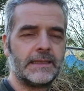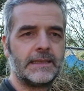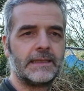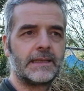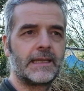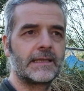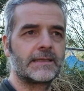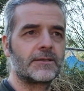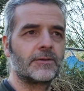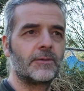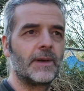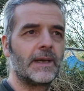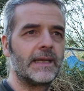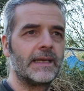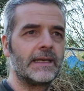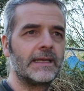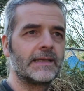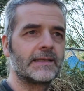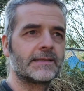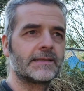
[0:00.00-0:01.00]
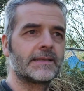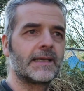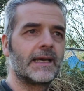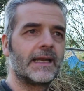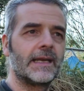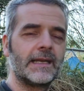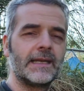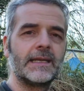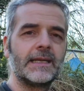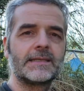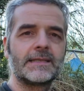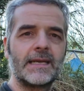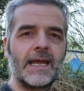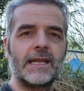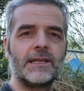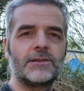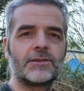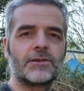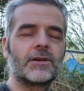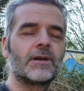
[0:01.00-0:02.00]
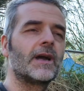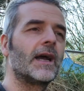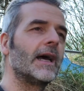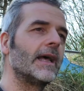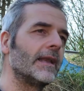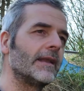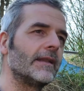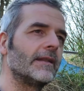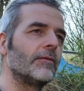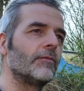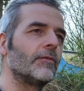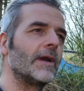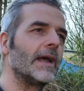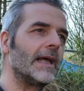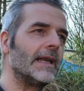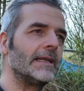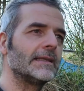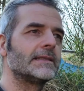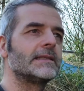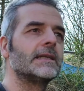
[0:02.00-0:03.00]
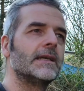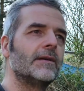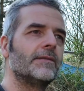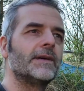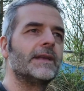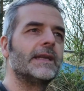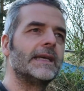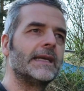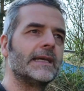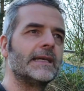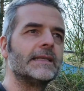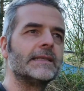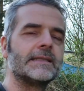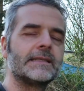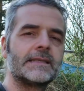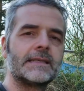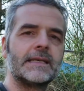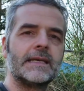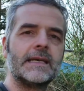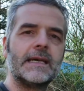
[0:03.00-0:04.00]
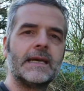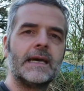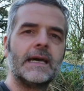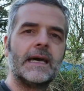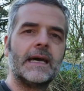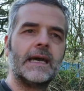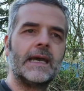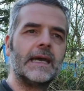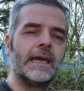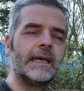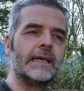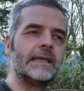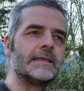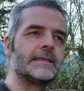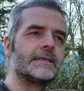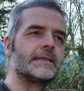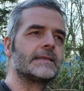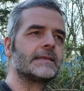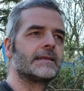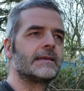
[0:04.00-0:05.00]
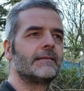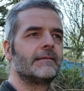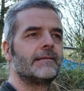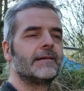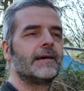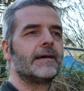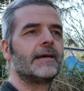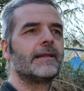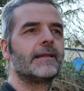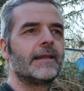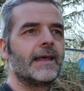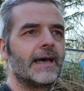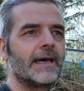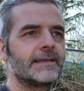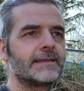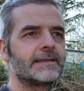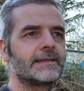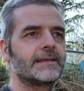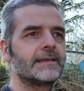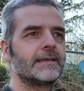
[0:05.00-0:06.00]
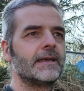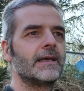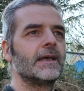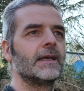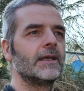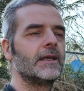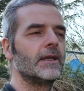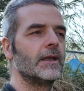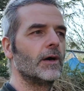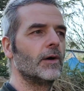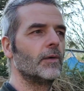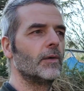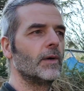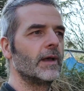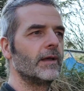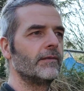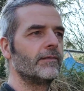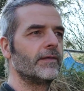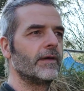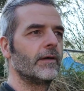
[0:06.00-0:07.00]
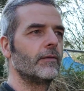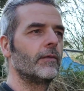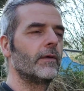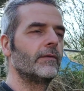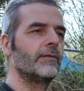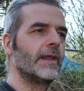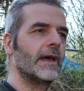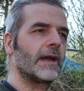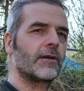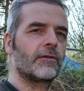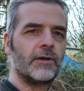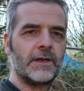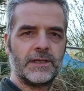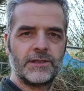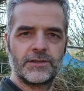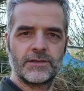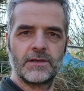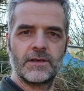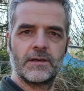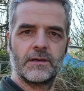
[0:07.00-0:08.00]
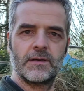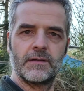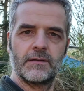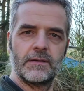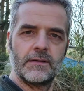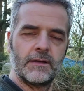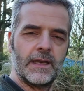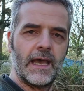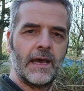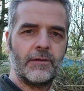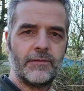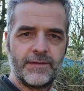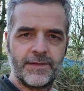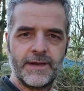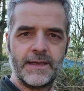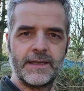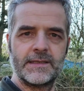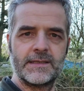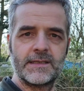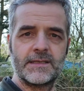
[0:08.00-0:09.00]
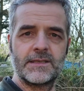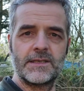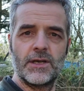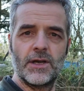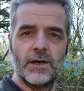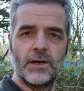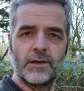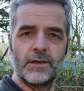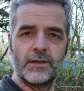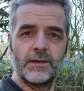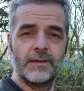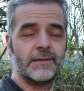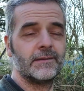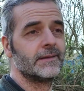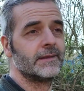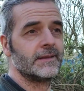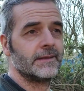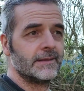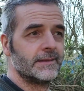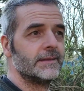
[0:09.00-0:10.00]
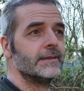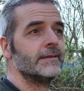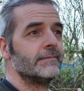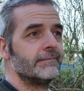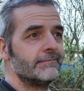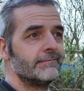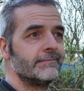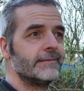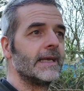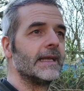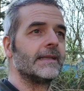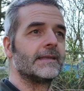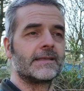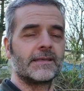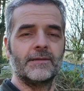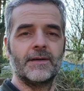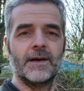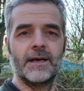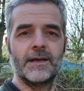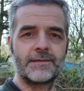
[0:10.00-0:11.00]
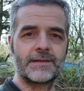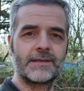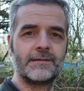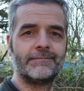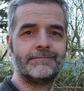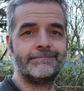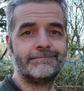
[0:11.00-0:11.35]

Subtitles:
that's the way it is, and it is nature. And the reality of it is that, if that creature now feeds its young, it survives.